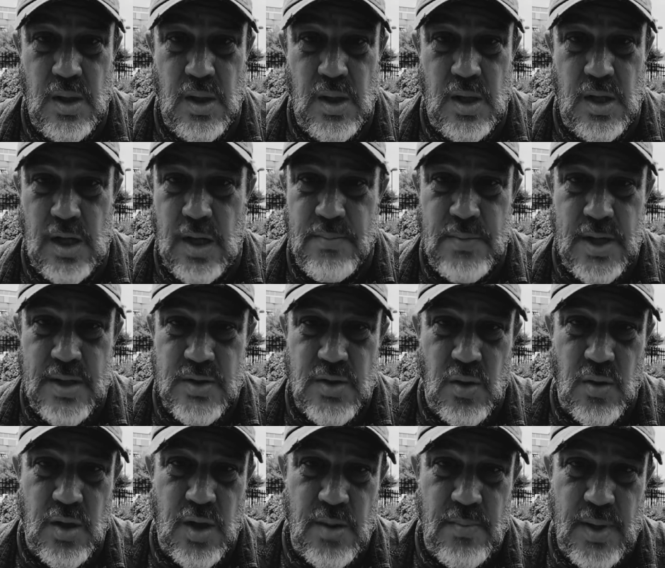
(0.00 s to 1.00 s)
And I'm not
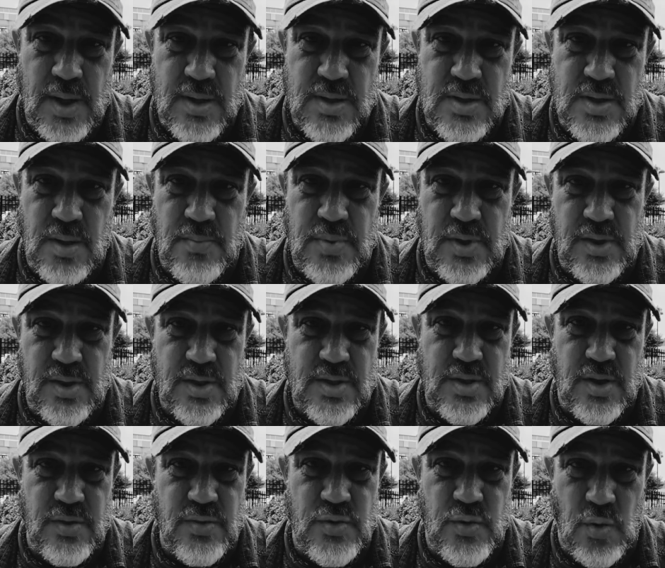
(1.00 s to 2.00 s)
talking about something that's
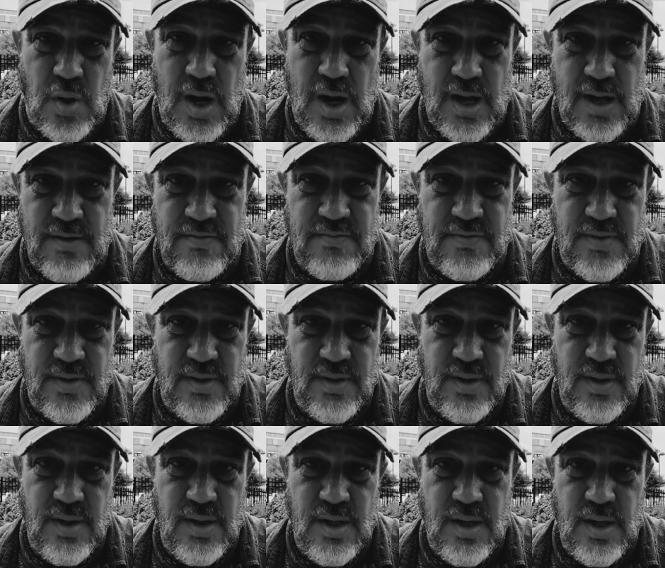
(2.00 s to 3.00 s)
contrived.
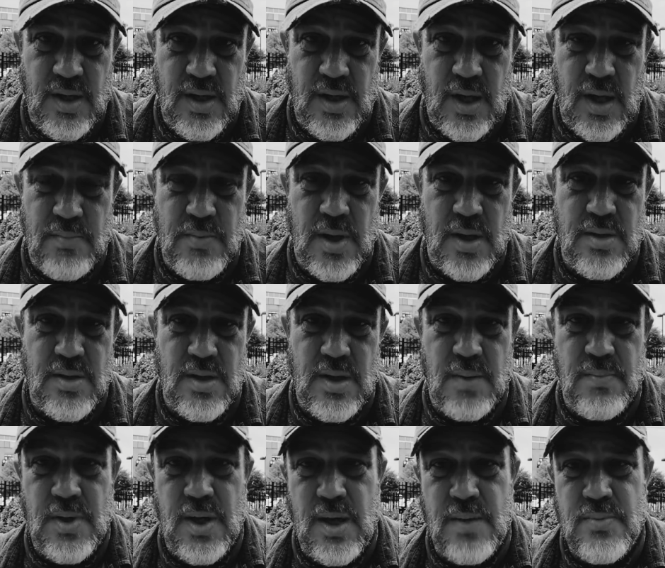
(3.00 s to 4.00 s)

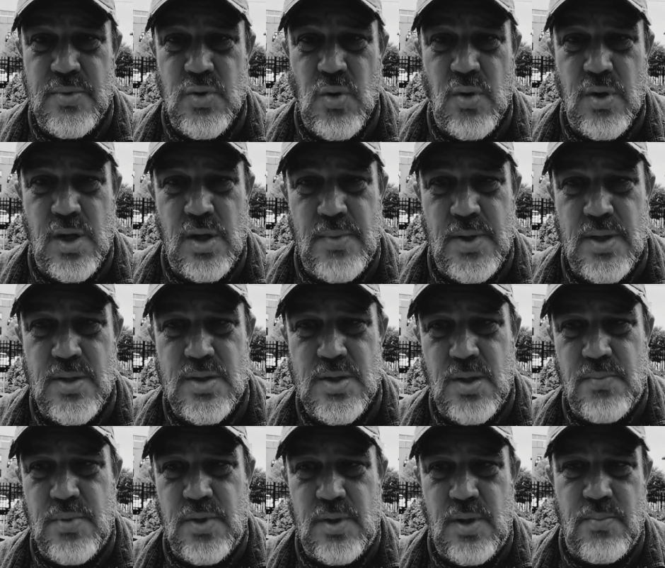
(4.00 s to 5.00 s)
I'm talking about
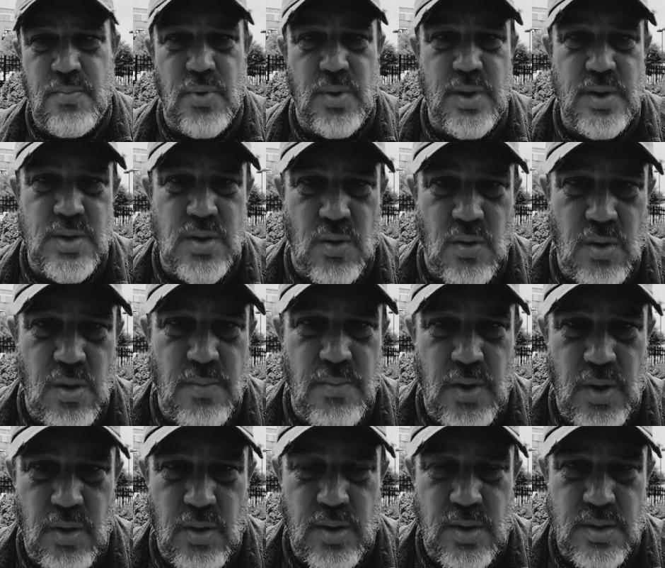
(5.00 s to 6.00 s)
something that brings all
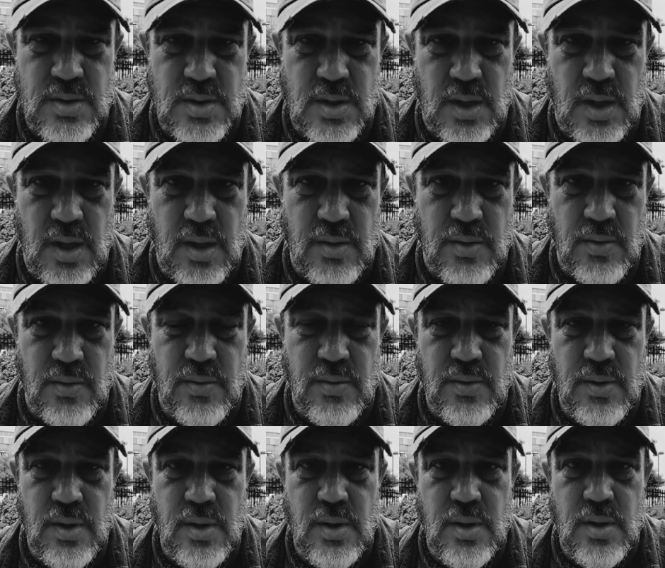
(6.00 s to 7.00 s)
Americans together
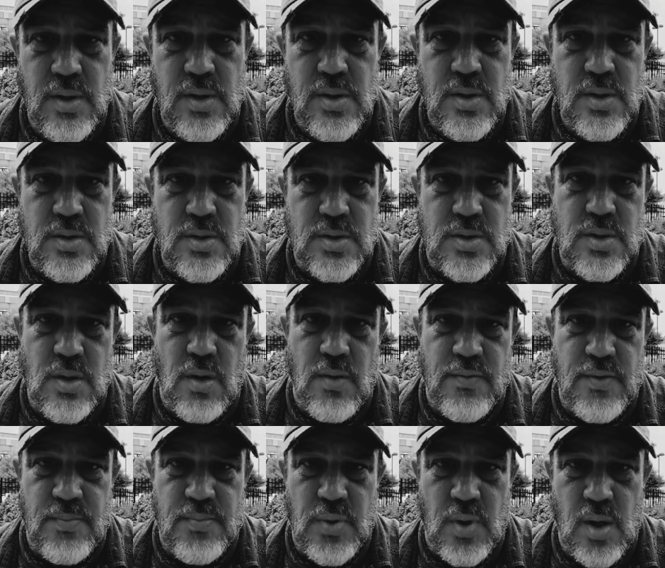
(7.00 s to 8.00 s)
to
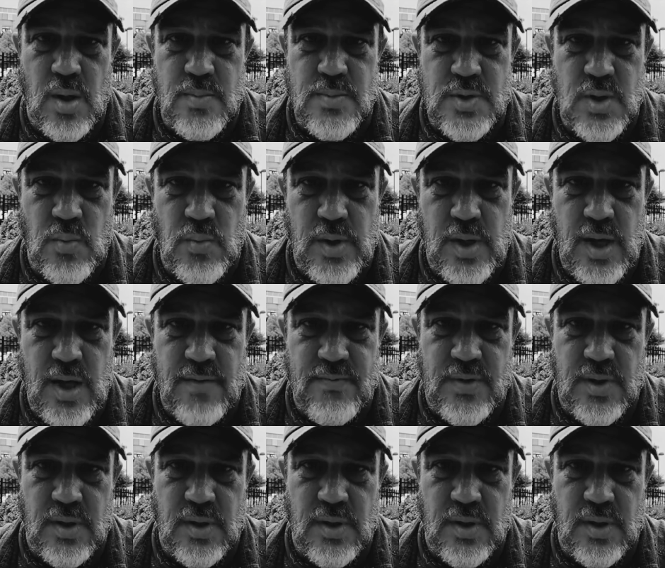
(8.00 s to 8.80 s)
solve the problems that we have